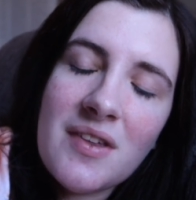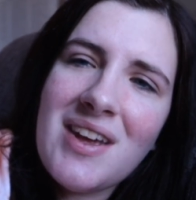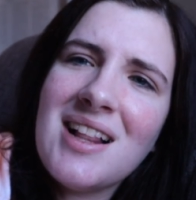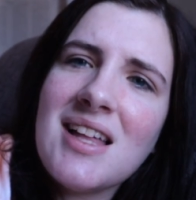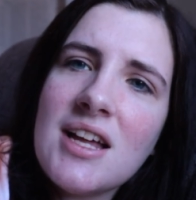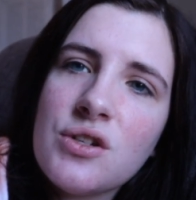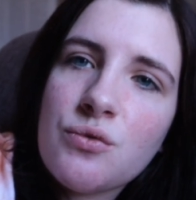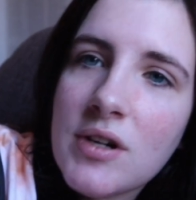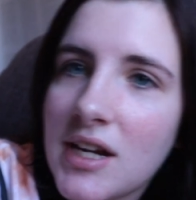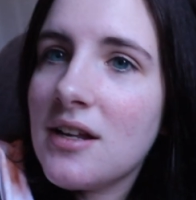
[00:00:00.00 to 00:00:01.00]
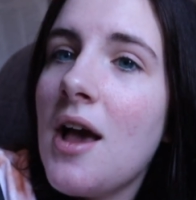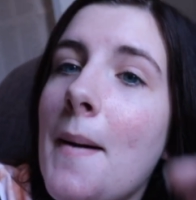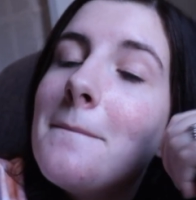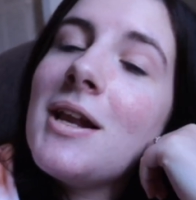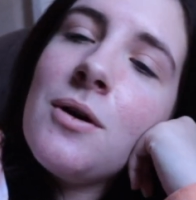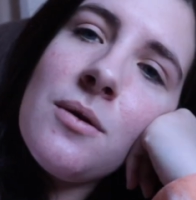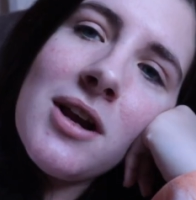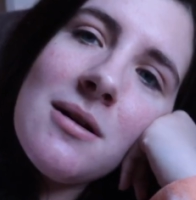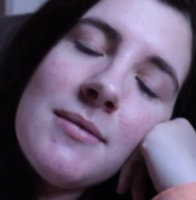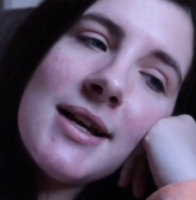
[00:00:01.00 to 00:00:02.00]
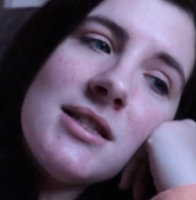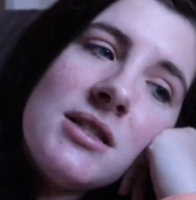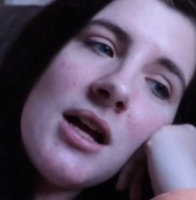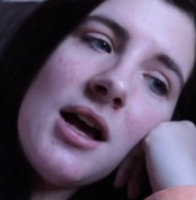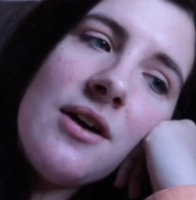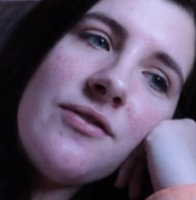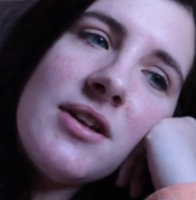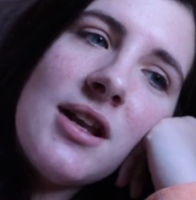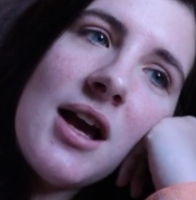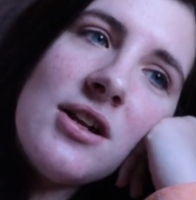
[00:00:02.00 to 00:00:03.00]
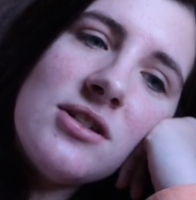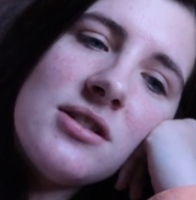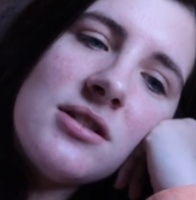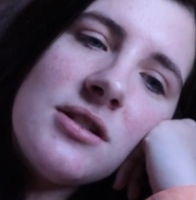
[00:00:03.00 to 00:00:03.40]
I've got a lot to read, but I wanna work on my stuff, and this